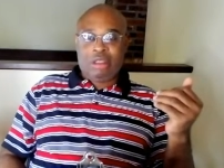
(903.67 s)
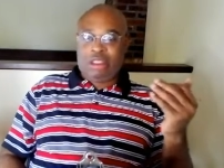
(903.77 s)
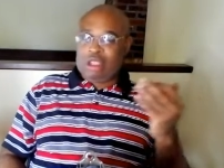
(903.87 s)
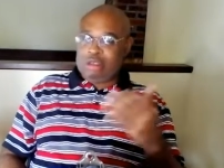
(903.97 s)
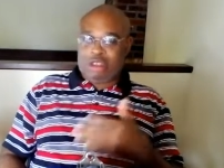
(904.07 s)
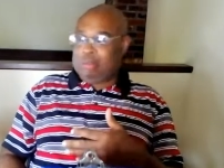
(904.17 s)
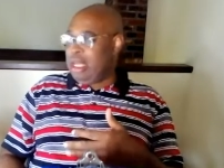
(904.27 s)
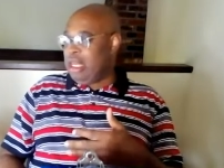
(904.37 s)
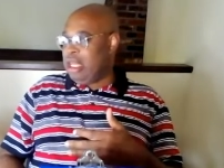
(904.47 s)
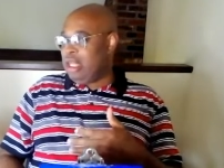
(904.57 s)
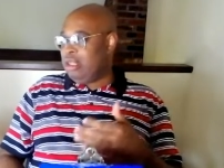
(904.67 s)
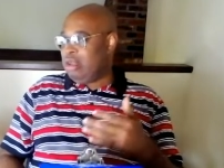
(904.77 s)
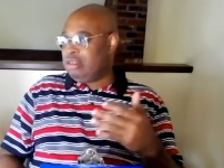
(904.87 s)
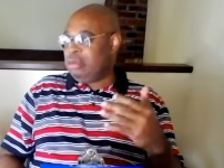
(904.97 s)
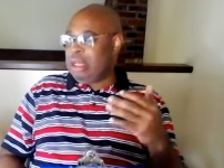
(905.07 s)
social media.
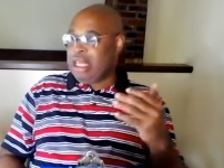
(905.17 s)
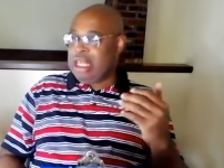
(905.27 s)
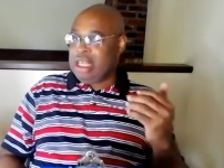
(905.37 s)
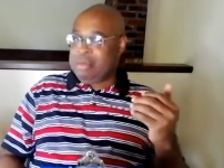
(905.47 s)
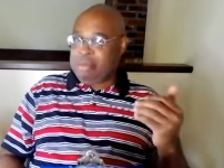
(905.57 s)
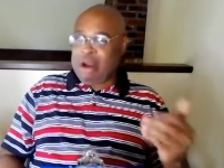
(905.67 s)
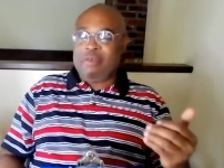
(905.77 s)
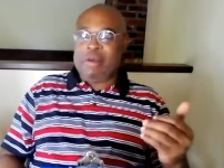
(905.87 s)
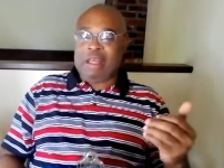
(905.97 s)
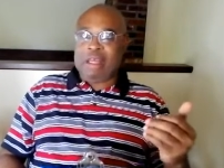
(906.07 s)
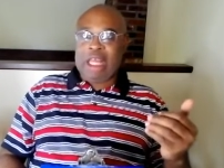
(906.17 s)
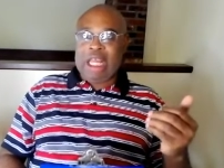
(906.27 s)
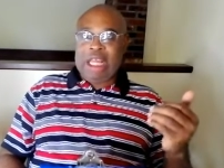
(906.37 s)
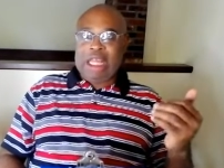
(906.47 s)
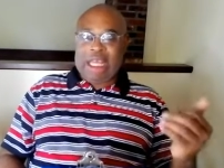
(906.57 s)
Social media is perfect.
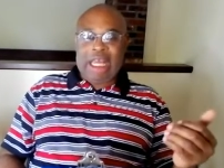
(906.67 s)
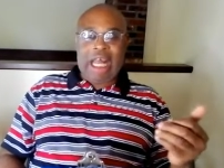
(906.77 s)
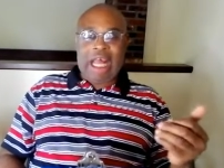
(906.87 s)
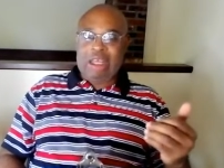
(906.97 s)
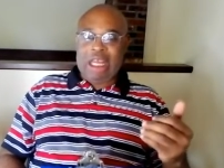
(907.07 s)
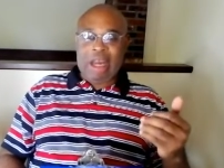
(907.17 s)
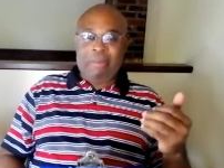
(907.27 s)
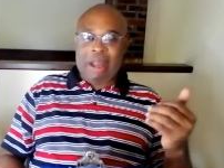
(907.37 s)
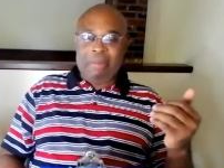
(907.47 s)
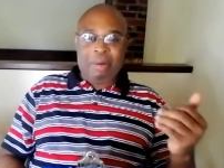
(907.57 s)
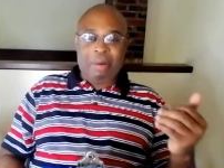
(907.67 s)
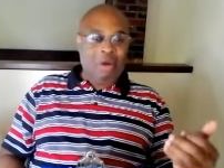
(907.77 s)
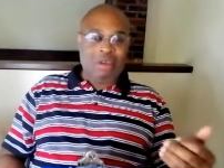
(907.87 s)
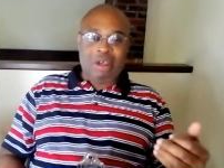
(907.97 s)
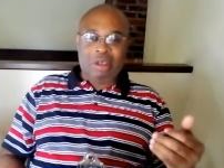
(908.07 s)
Get out there and make
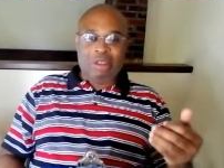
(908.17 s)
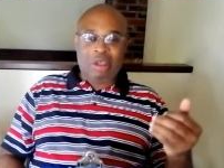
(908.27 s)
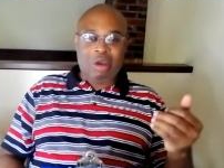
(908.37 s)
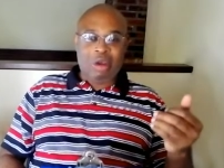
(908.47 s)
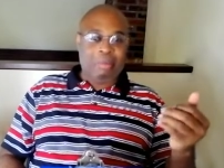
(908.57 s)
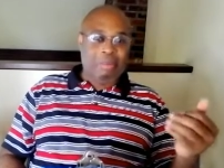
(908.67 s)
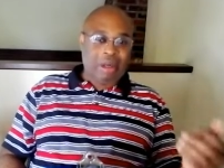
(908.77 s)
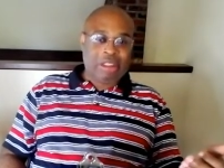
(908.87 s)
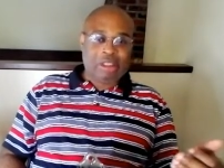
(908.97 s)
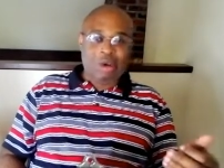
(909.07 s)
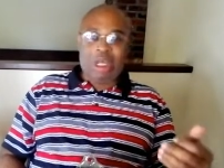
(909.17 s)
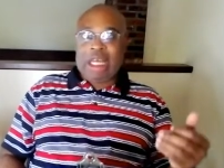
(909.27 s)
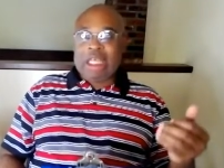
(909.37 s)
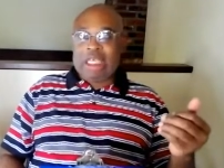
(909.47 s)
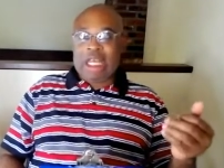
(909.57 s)
posters. Go to bookstore.
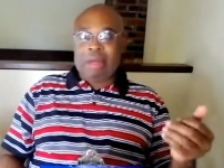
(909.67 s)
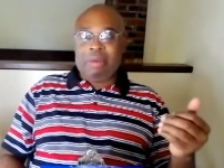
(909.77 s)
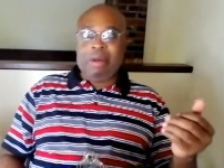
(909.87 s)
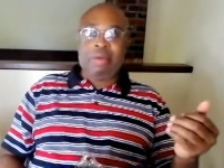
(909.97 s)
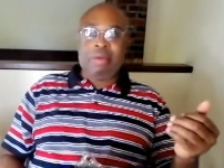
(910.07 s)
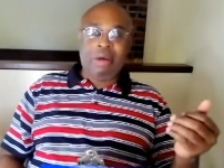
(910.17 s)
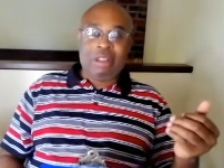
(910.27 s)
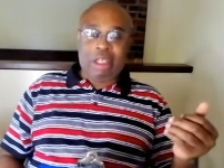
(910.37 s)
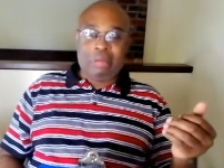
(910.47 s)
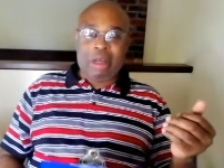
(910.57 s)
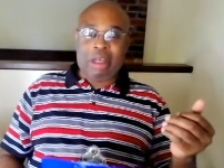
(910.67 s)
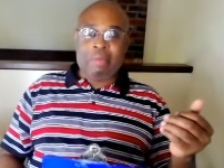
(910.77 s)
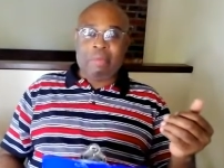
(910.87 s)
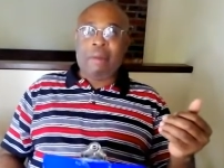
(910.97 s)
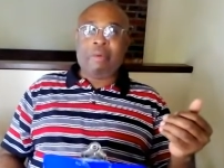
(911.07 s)
Tell you if the book if, if the
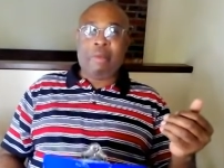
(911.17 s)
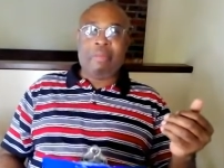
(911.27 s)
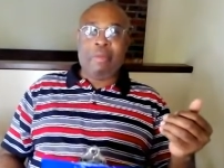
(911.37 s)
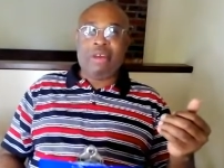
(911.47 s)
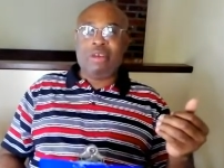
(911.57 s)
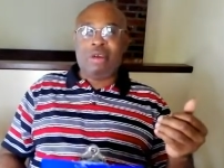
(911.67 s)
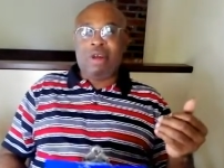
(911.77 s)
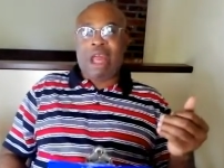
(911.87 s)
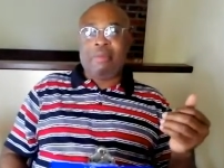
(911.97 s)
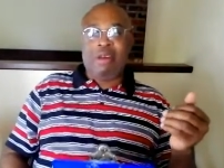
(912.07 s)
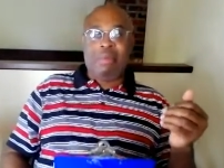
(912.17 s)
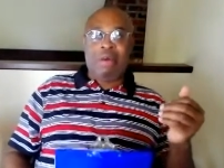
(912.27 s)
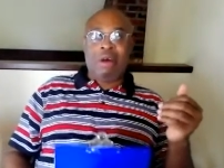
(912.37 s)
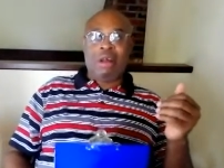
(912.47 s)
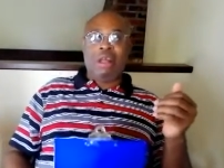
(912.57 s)
Bible Pop bookstore don't have your
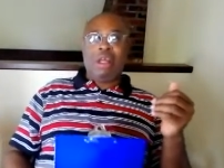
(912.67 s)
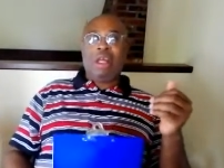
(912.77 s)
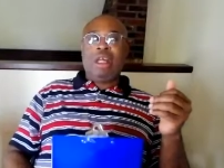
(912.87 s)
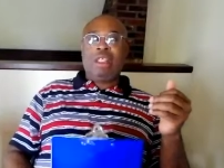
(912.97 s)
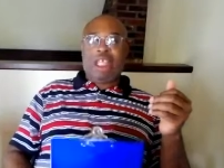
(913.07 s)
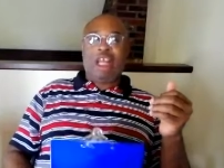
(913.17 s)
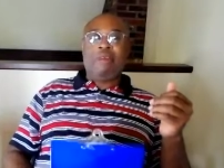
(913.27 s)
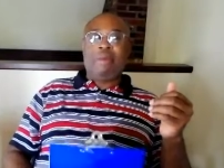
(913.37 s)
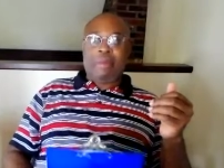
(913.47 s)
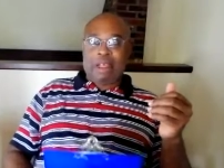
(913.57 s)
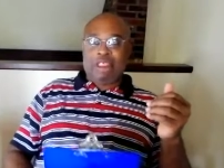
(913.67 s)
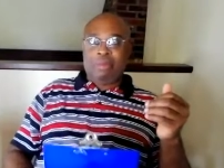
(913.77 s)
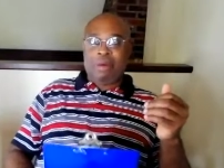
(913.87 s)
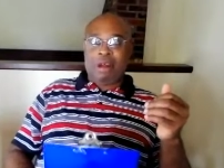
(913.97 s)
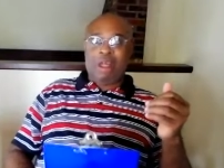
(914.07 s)
book, tell them about your
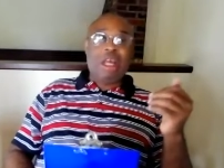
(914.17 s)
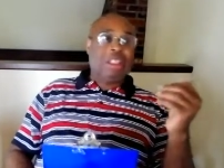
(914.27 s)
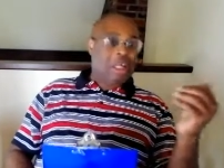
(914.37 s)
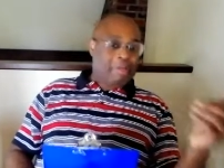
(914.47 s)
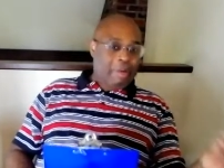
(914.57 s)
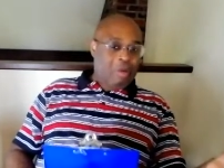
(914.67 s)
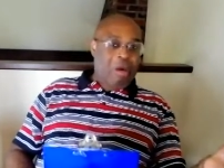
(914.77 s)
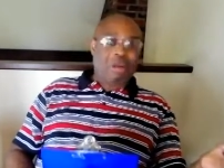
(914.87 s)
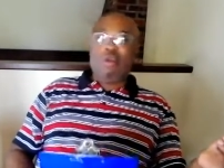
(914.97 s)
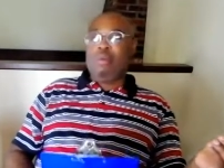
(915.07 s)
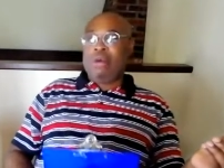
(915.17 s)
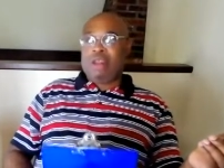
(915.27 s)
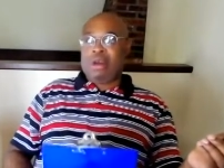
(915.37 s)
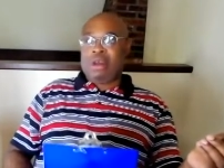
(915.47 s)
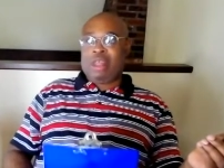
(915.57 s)
book. Some people want to do
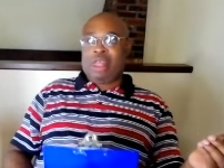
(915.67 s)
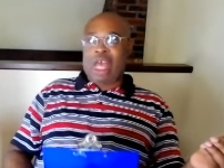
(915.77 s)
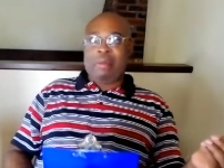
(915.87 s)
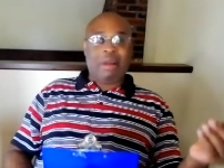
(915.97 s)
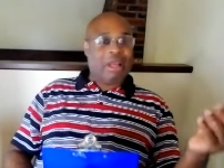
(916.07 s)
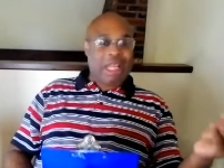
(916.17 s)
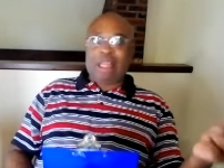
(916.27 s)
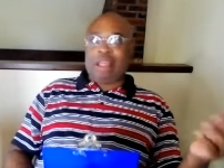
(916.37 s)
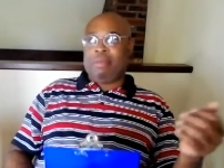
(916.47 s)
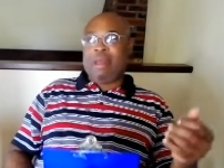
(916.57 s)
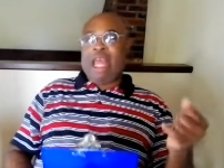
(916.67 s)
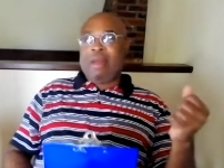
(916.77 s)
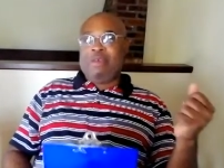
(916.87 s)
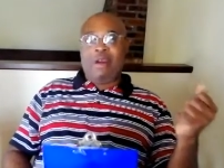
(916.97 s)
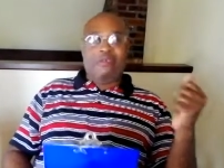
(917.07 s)
books on consignment. Let them.
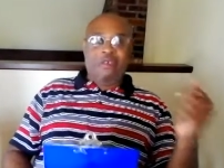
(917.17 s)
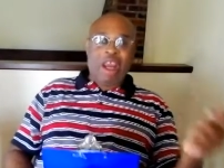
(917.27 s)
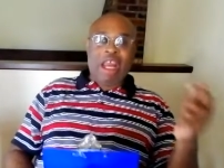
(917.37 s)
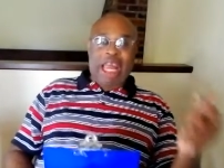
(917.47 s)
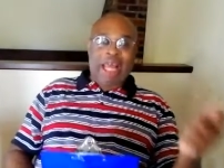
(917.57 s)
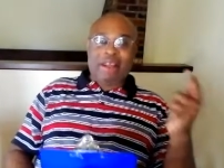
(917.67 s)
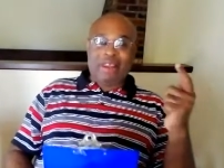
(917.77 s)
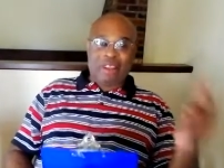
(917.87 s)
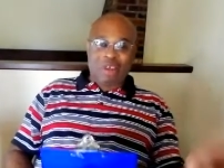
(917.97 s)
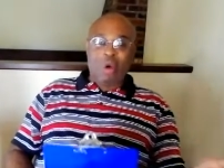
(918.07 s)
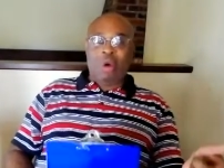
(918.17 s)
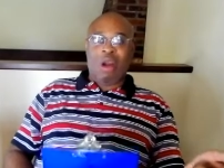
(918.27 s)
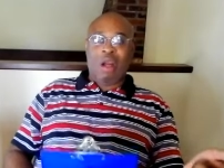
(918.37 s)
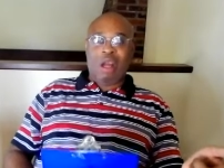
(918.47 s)
If your friend has a store,